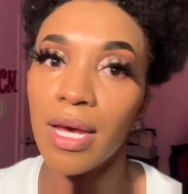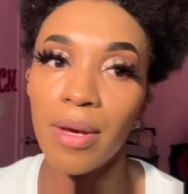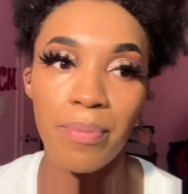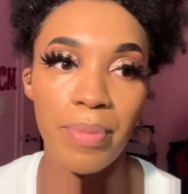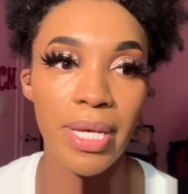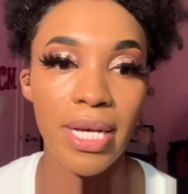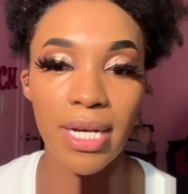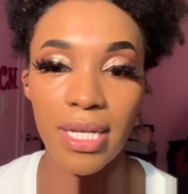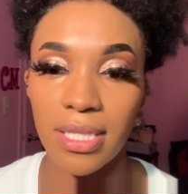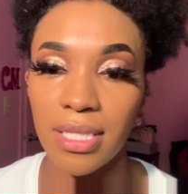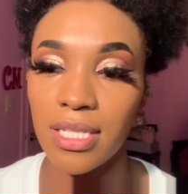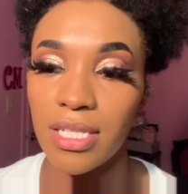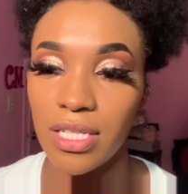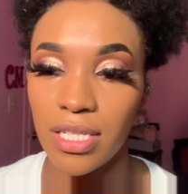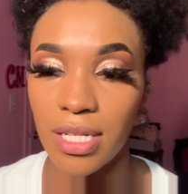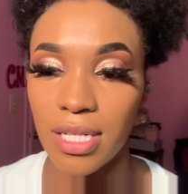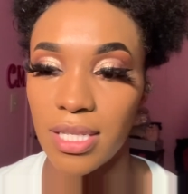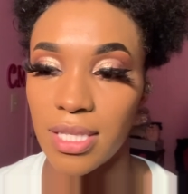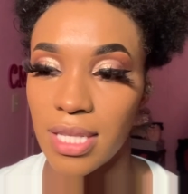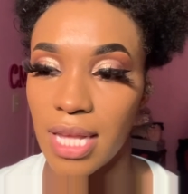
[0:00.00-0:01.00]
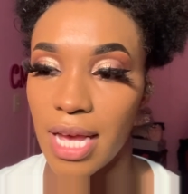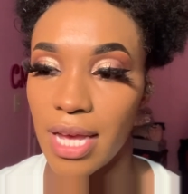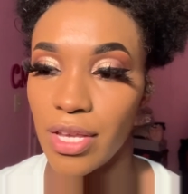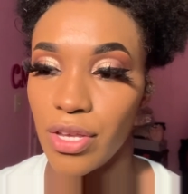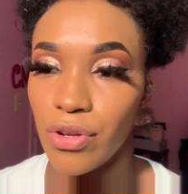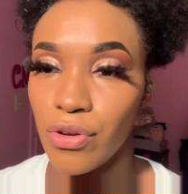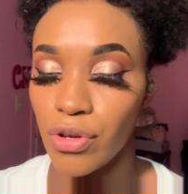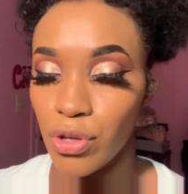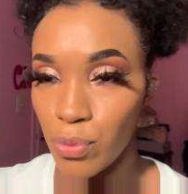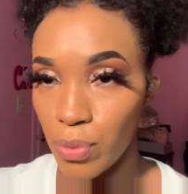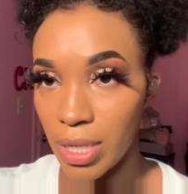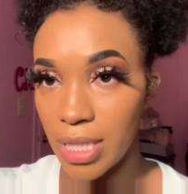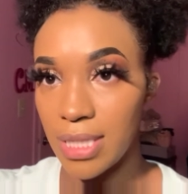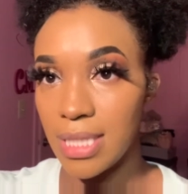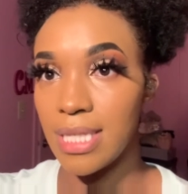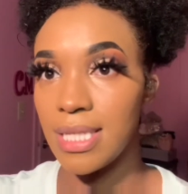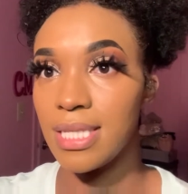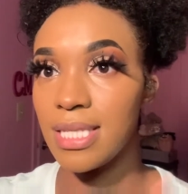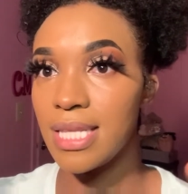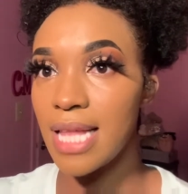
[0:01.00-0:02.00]
because it's just like, you know, you want it
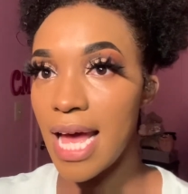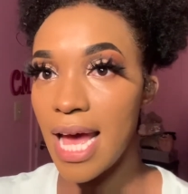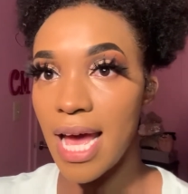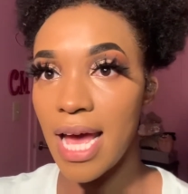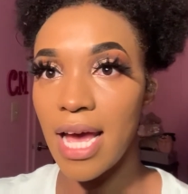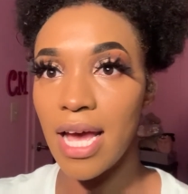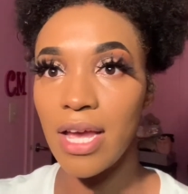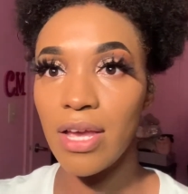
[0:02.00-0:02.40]
to stay.